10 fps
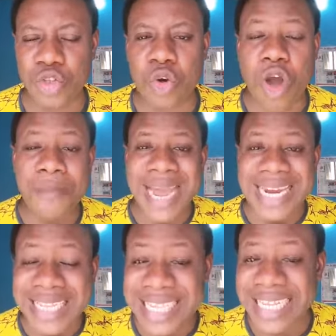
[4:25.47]
to come
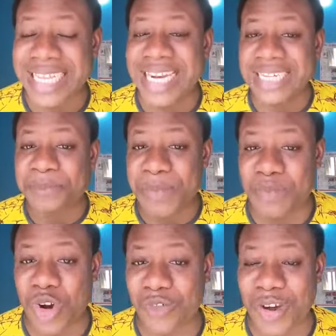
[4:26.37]
and entertain the
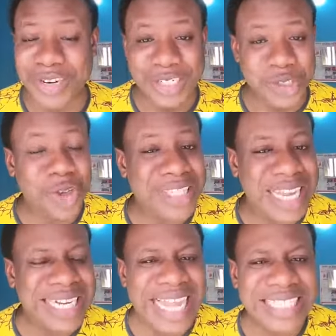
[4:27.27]
people of God? Do you
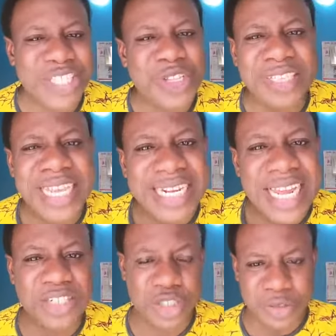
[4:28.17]
think that is not a
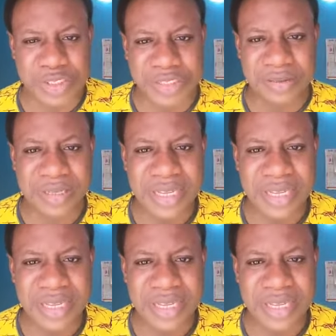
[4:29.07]
dead church?